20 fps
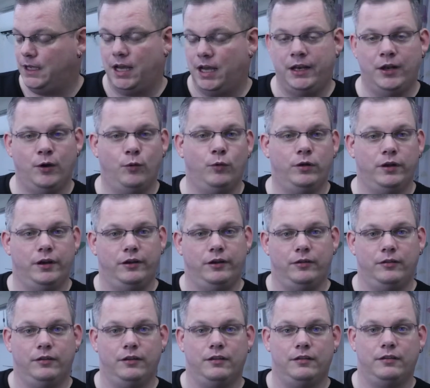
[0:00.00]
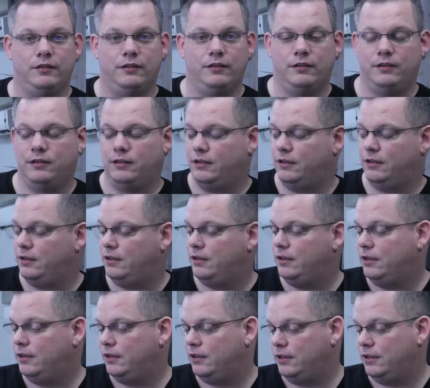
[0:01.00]
I don't want to do this,
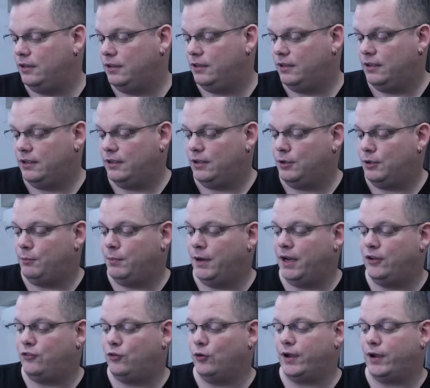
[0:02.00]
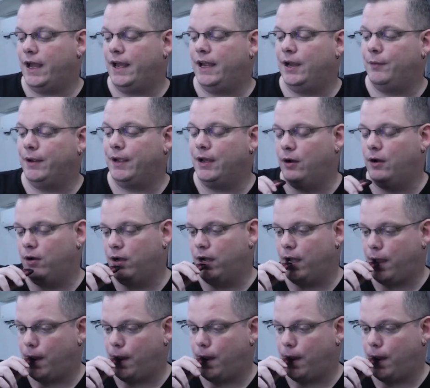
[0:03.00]
but it's okay. Here we go.